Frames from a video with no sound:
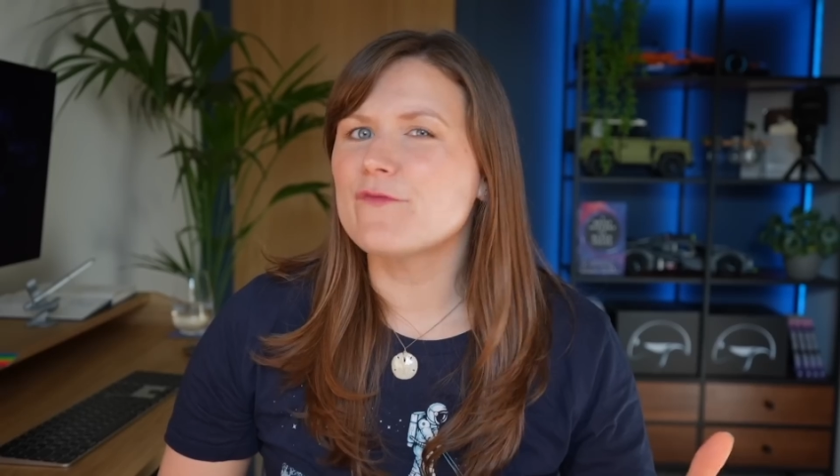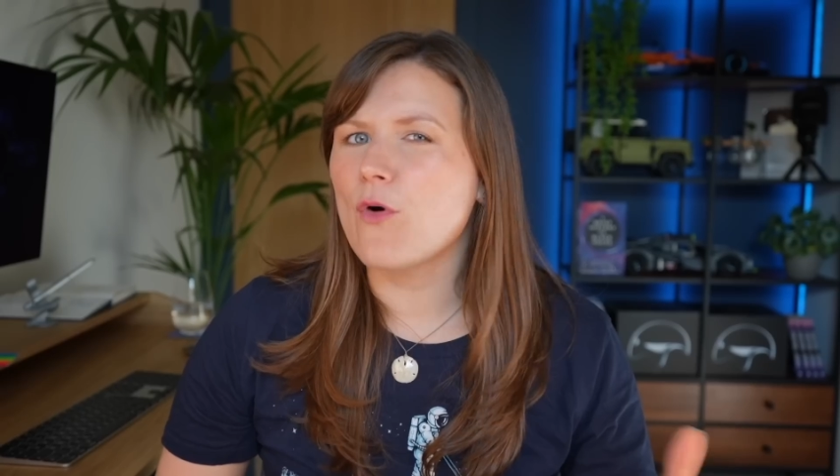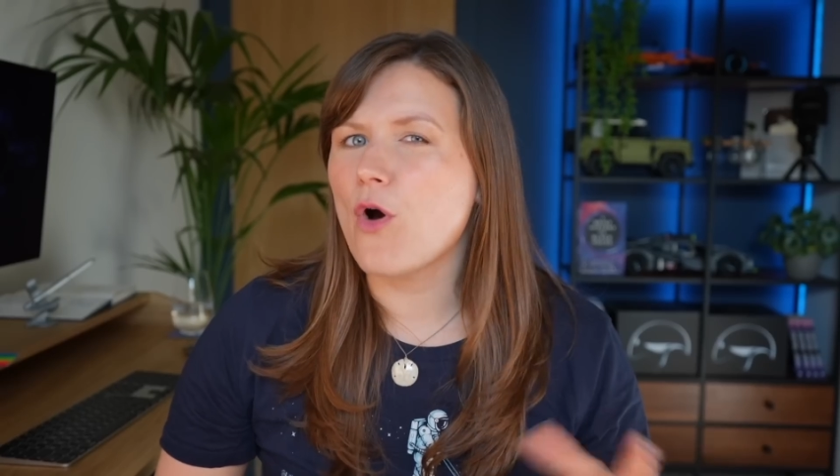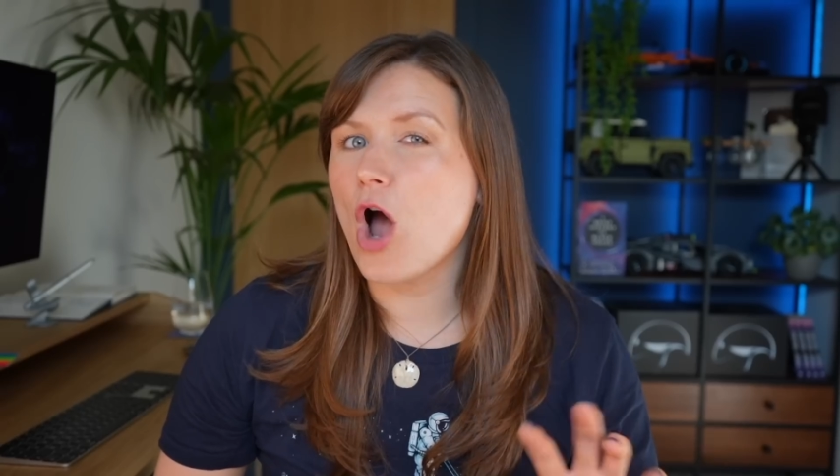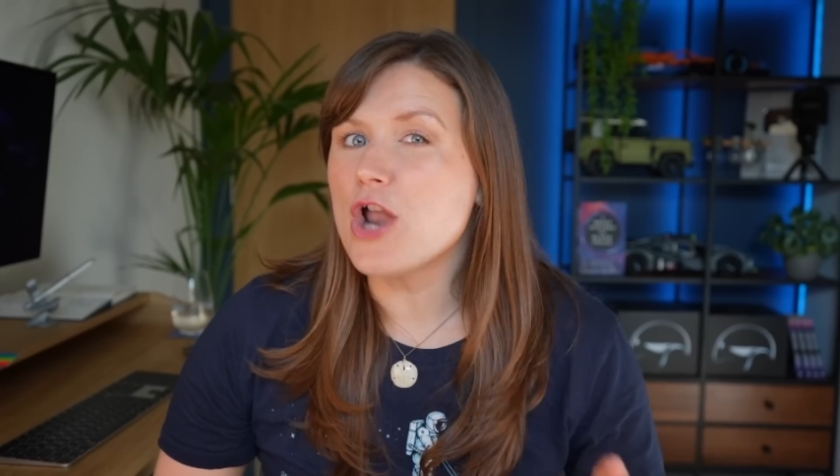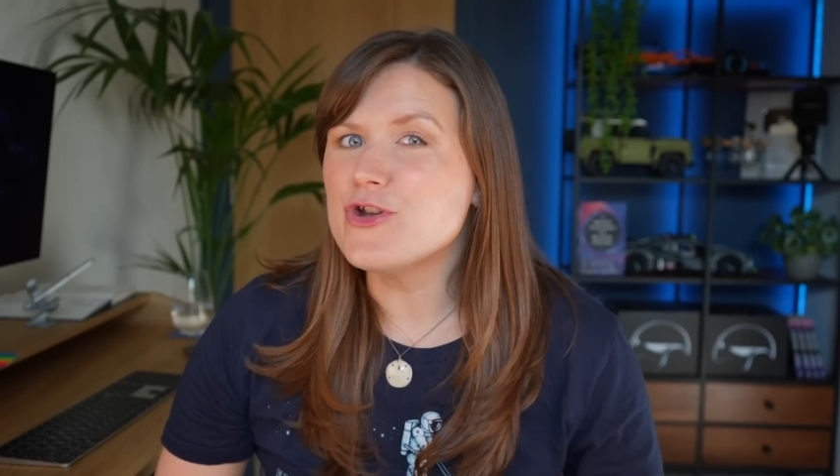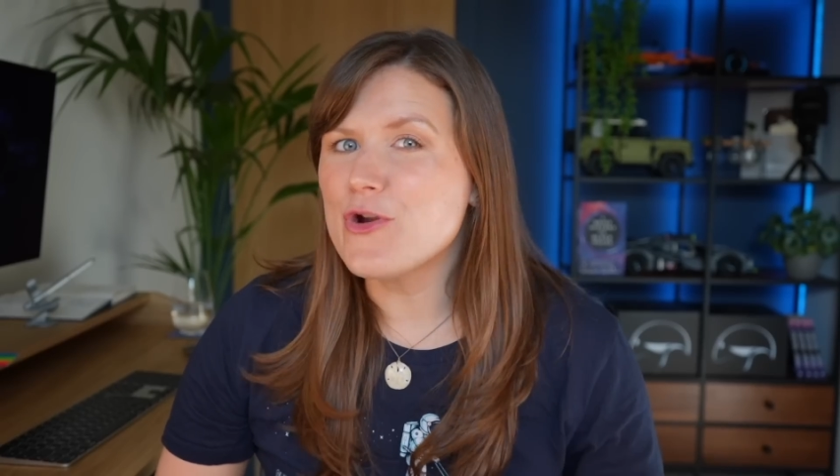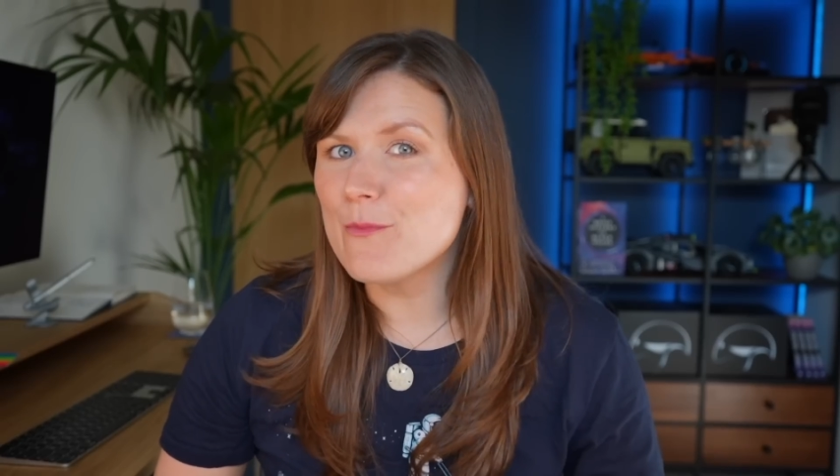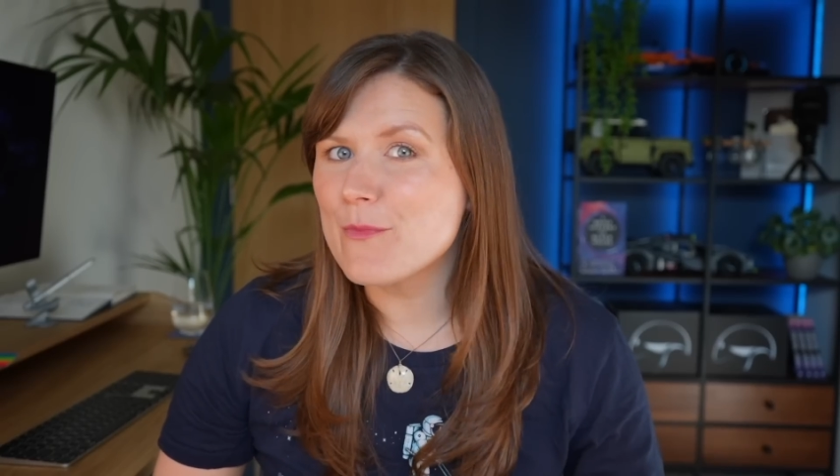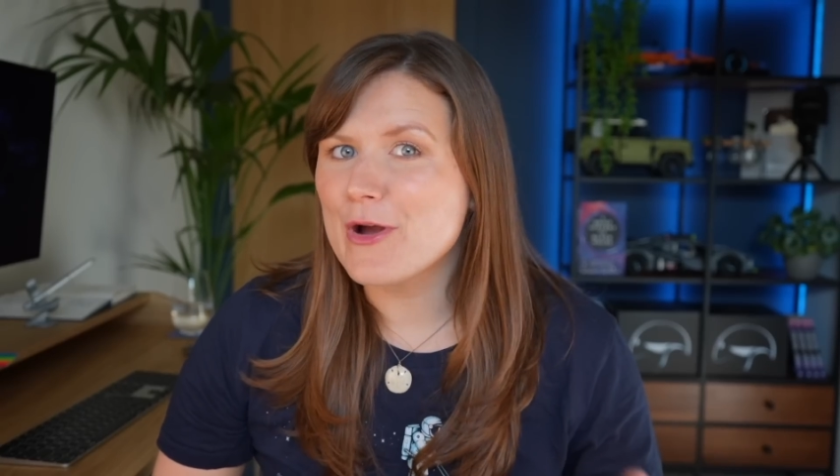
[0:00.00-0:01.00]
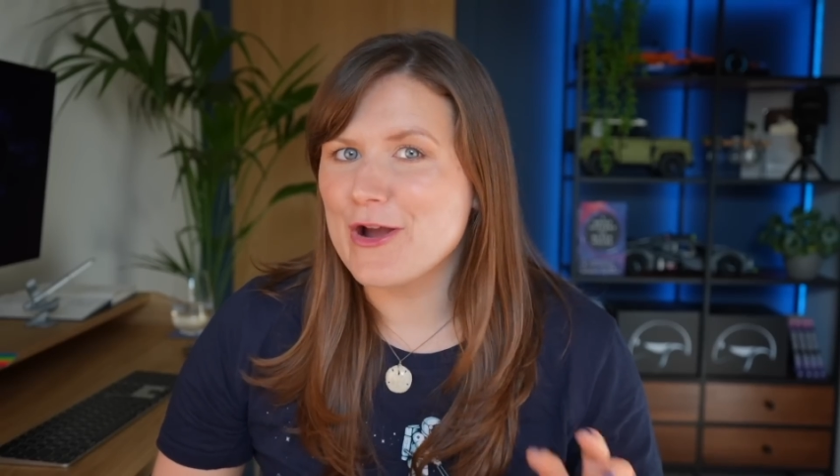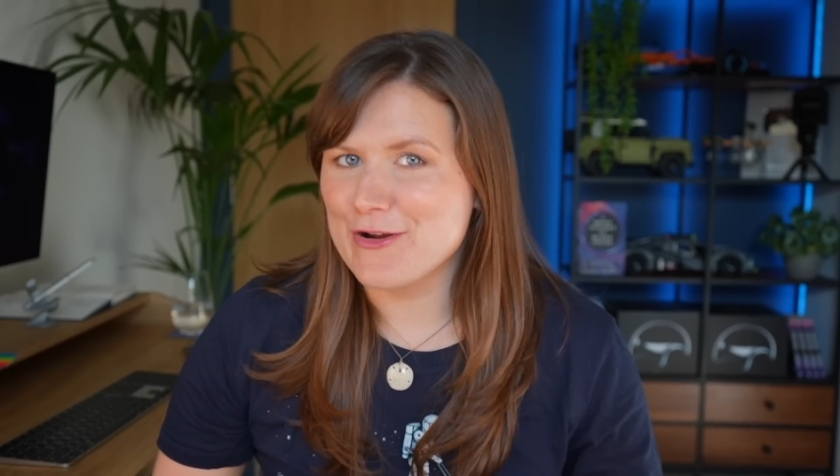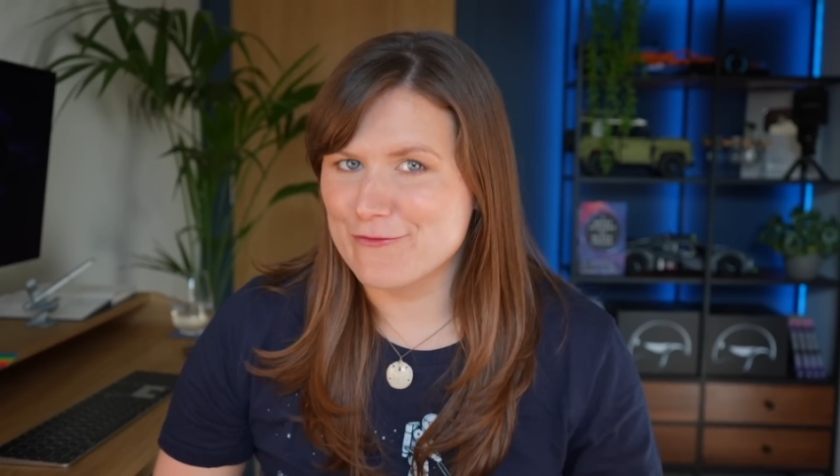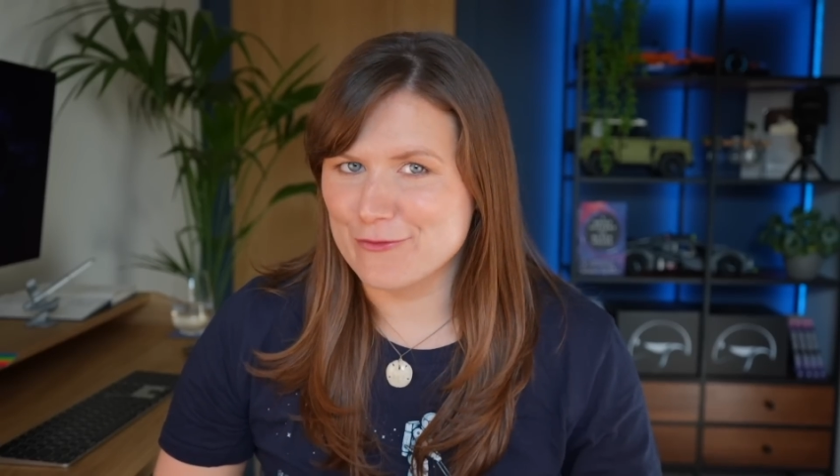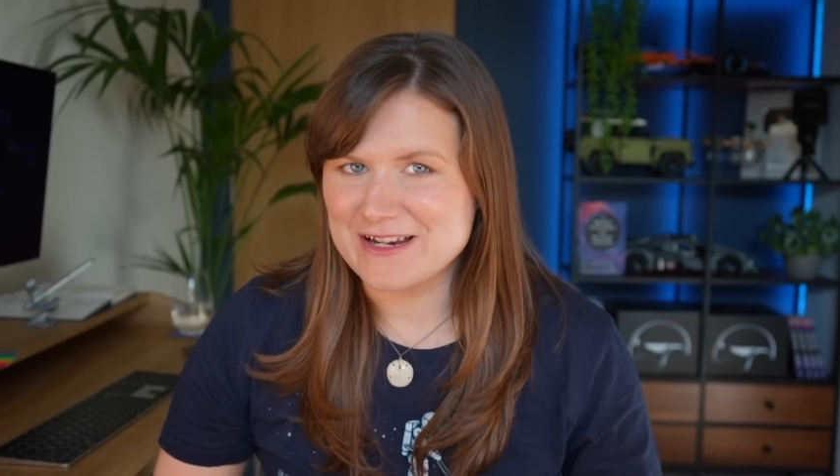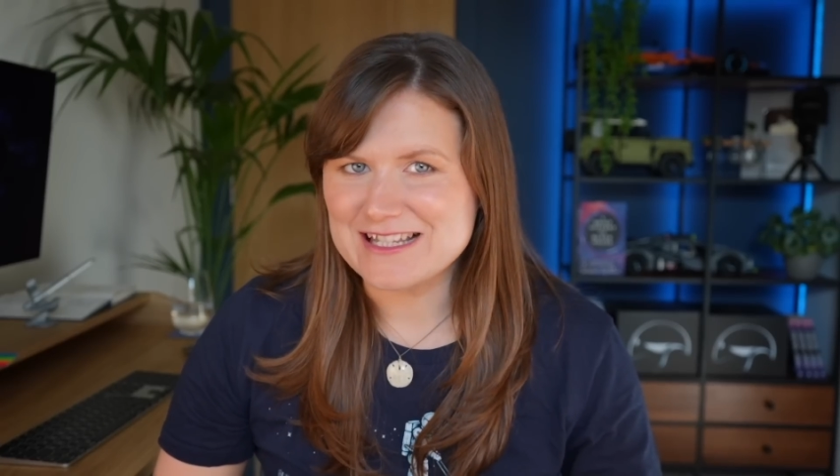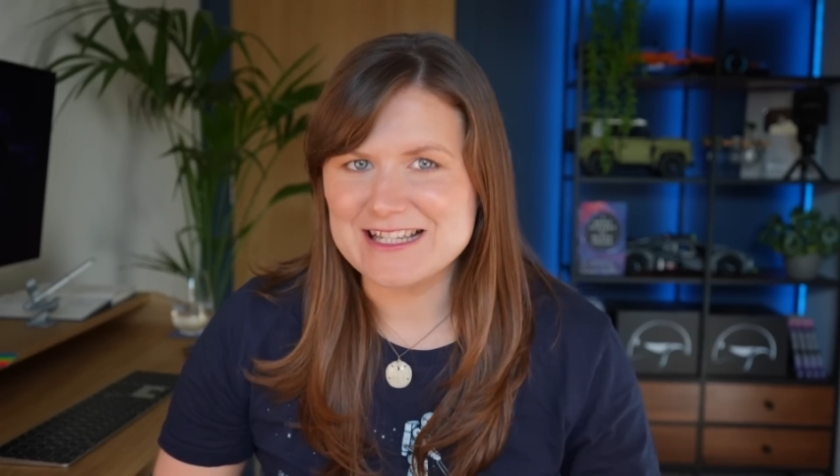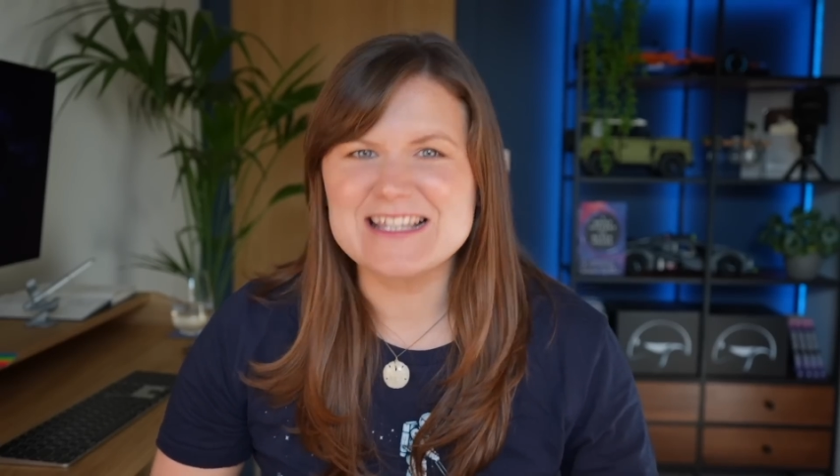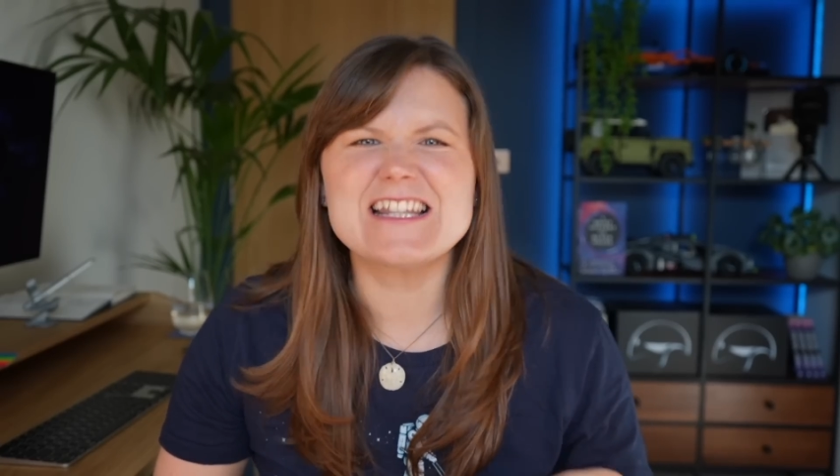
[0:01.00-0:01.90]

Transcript: for a number of reasons.